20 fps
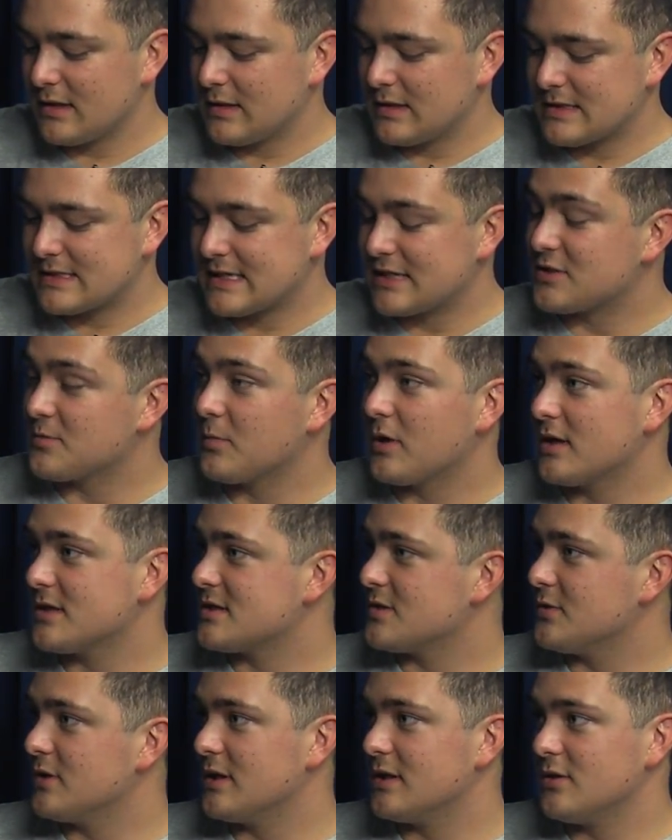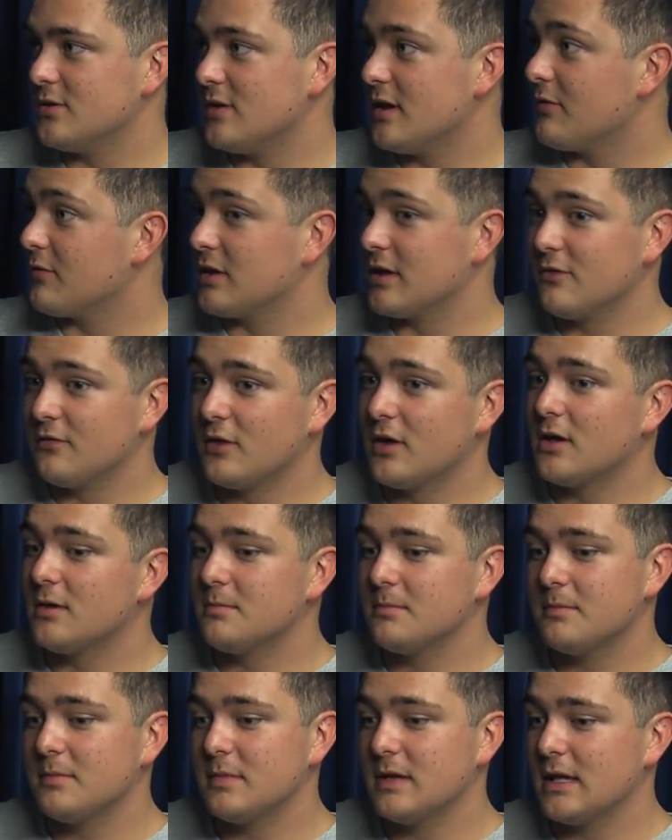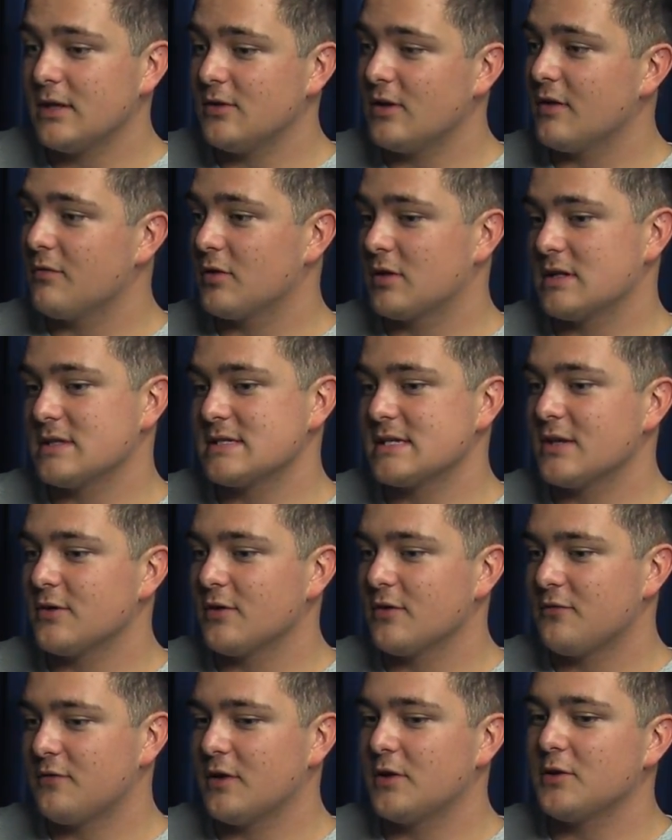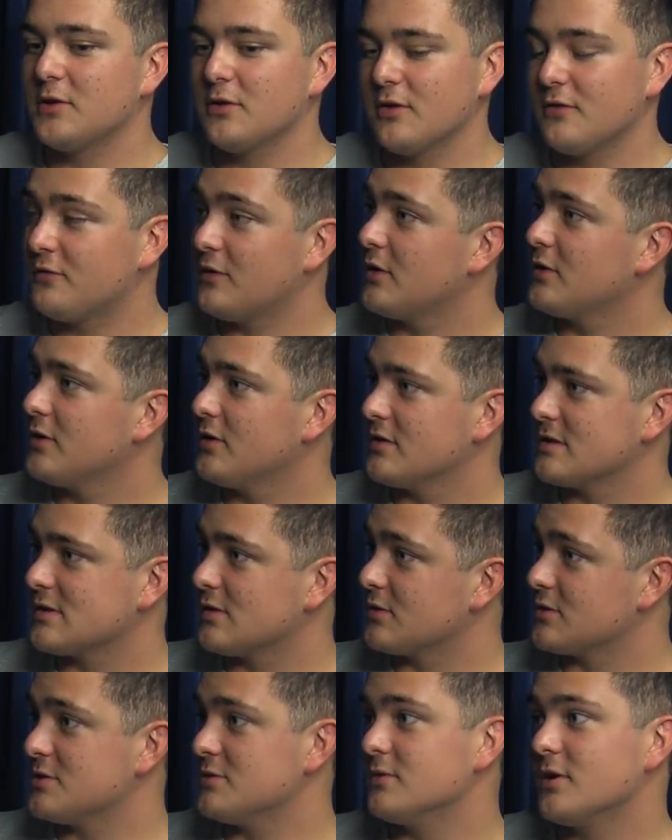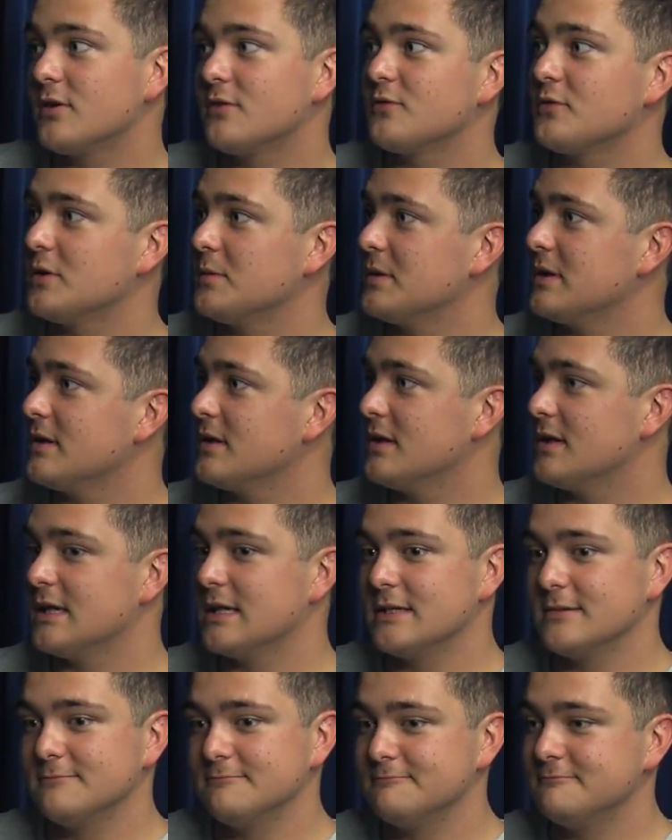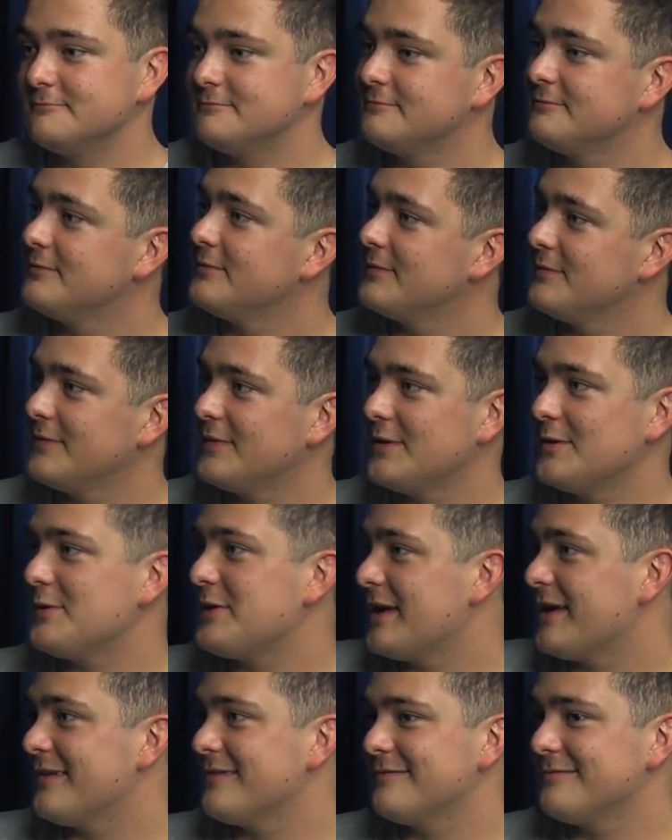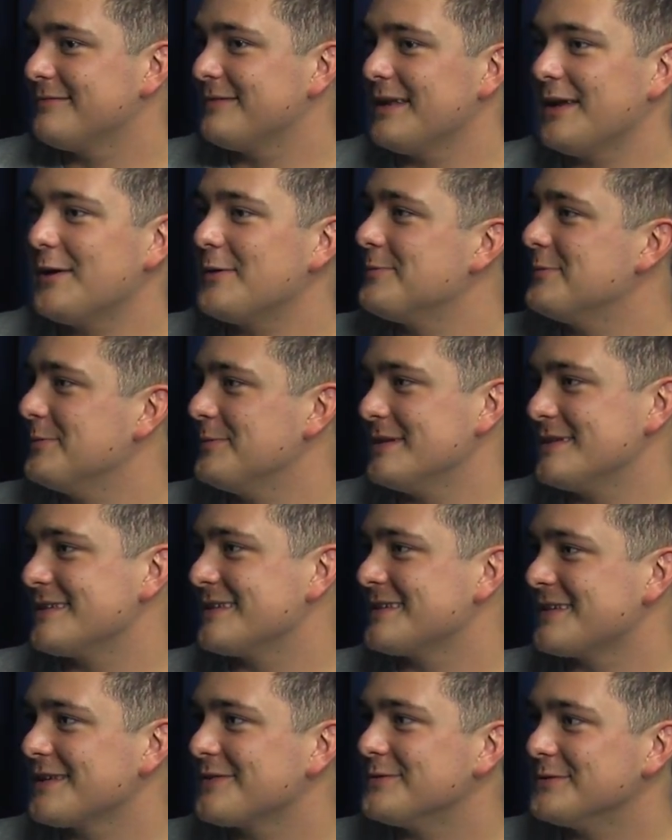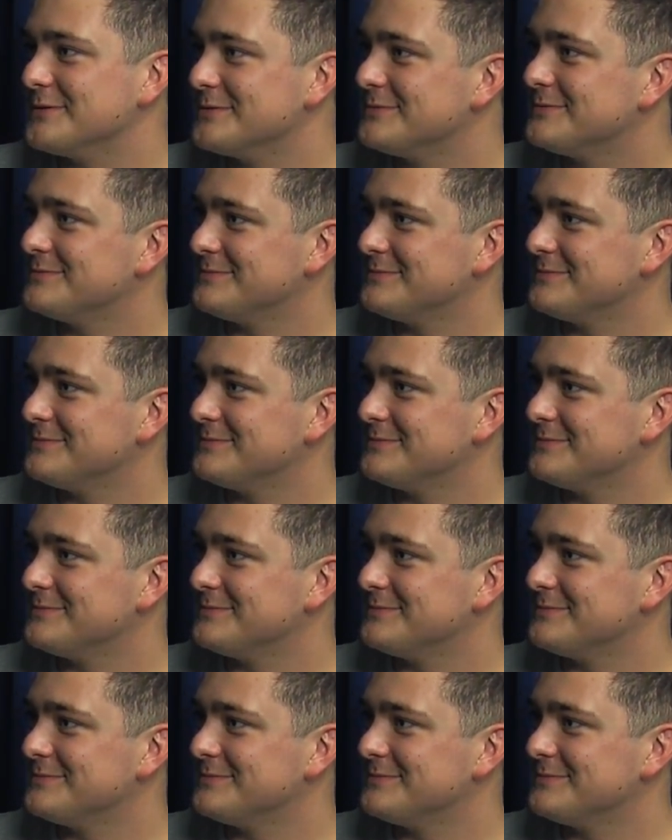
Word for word: set your mind to it and you never give up and you never consider a failure a failure as long as you learn from it, then you can't help but be successful.